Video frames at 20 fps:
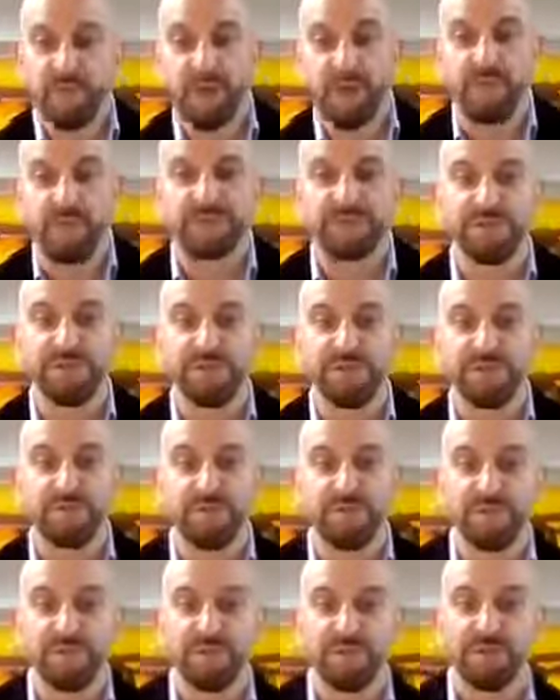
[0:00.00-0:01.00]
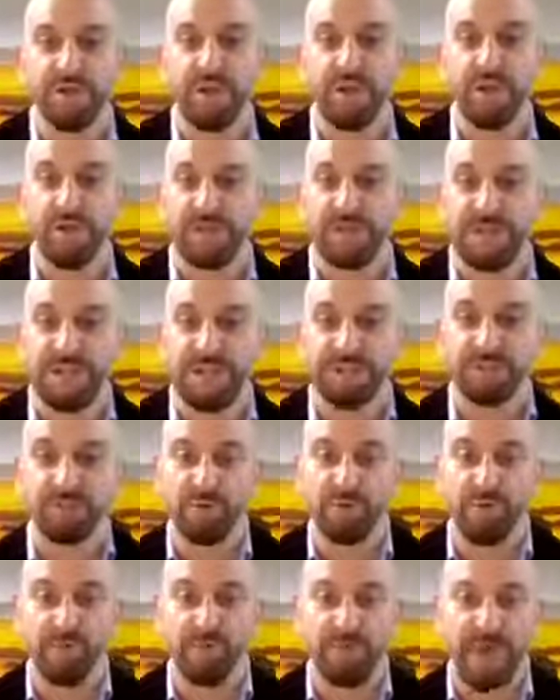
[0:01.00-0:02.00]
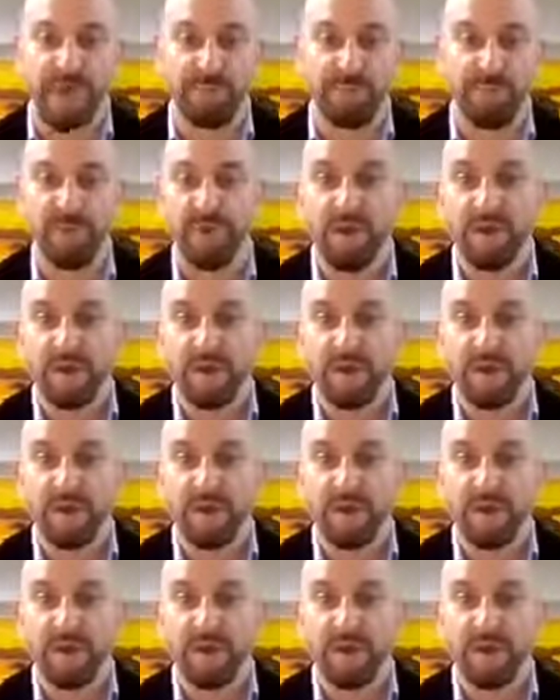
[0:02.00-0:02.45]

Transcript: Obviously, you can look at our extensive roadmap,